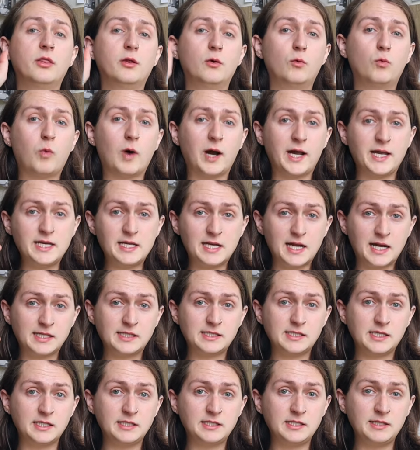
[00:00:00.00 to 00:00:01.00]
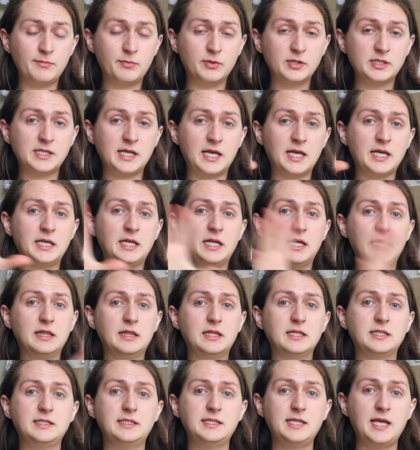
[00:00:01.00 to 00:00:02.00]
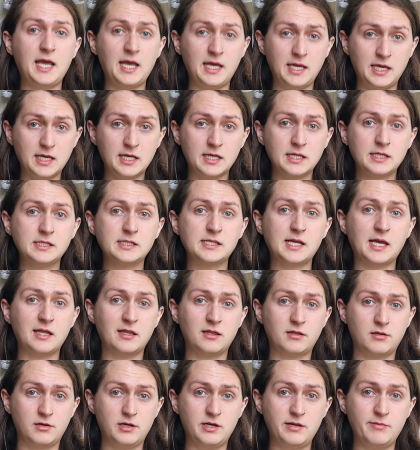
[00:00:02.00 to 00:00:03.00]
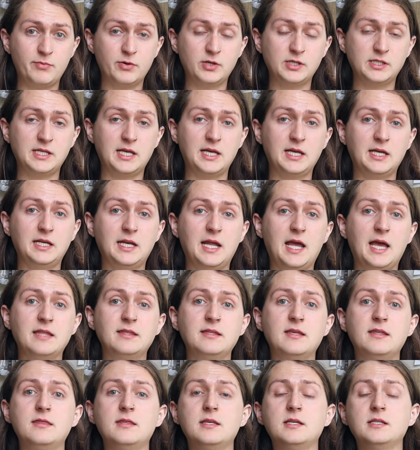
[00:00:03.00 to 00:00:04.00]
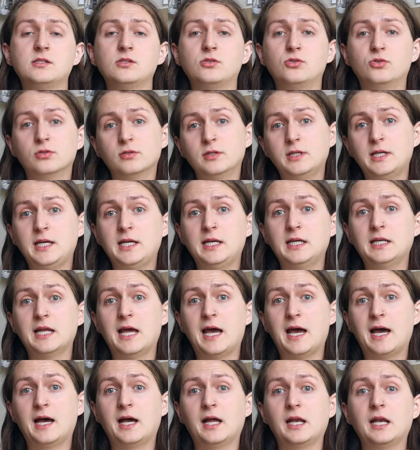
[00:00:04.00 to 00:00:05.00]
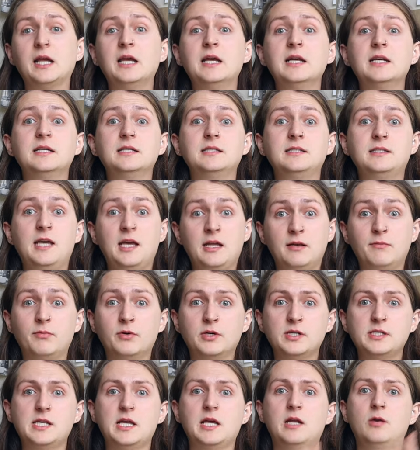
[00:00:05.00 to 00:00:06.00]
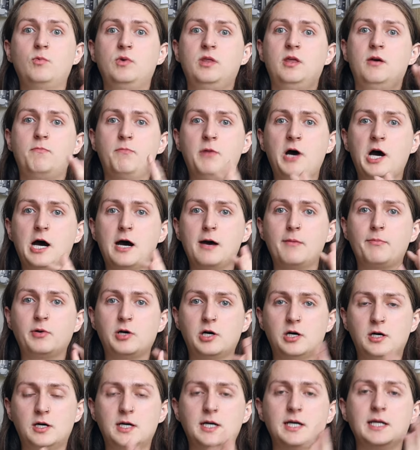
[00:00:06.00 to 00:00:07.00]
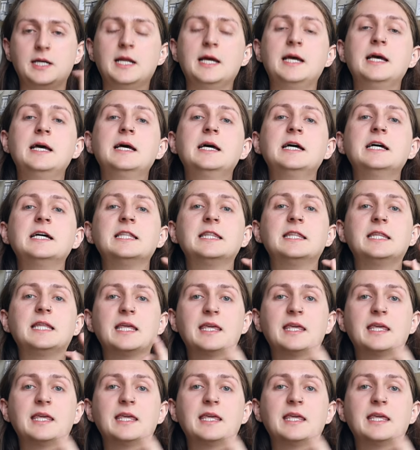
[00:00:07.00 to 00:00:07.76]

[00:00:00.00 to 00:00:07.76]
the white at 60%, the tans at 30%, and then this green at 10% with a pop on the